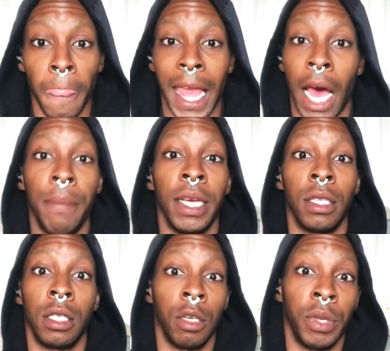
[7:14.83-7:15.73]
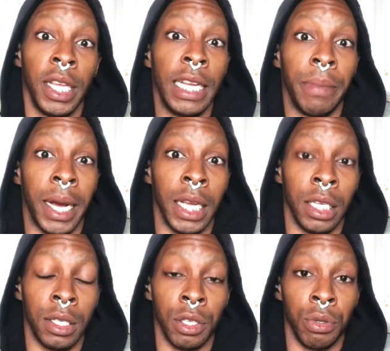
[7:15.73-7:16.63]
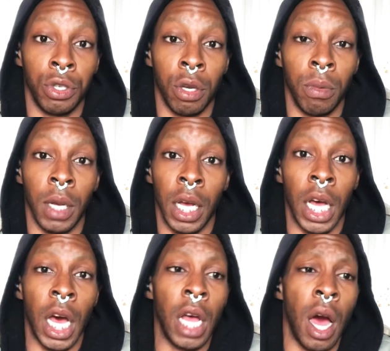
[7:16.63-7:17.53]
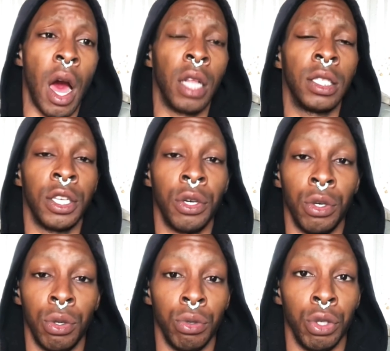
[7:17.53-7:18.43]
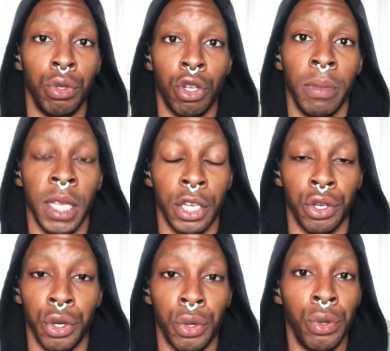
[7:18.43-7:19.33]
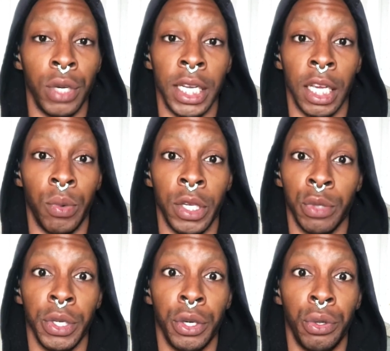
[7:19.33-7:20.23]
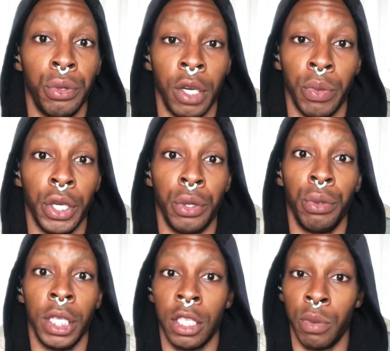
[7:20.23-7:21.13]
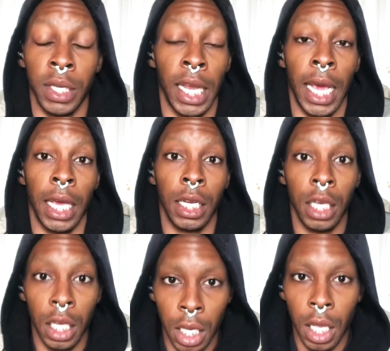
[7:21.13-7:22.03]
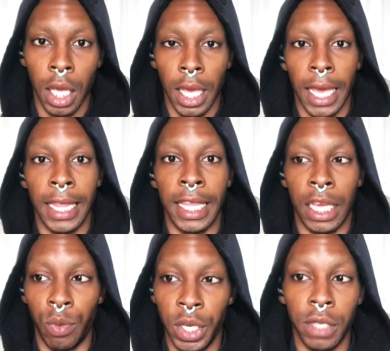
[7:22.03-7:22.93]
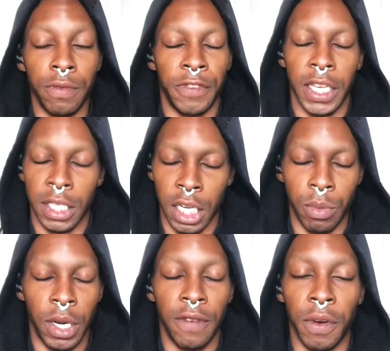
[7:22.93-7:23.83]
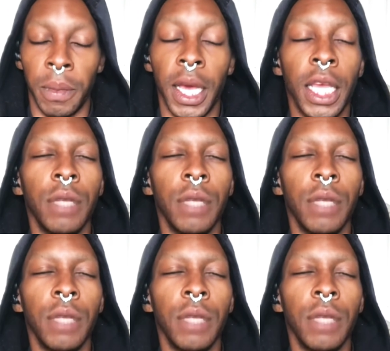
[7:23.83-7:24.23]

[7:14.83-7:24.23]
I'm hesitant with anybody until you show uh, uh until you show me that you're cool, and then once we cool, then we cool until we not and then we can fix it and whatever. But